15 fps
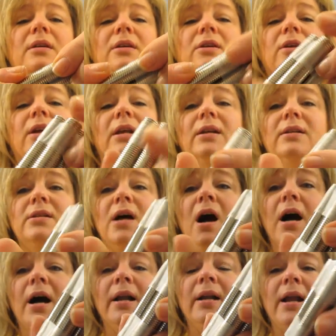You get a
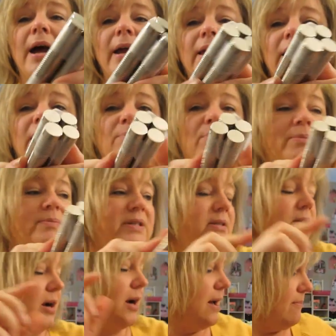ton. I keep them
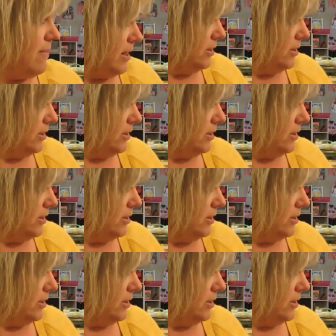stuck on my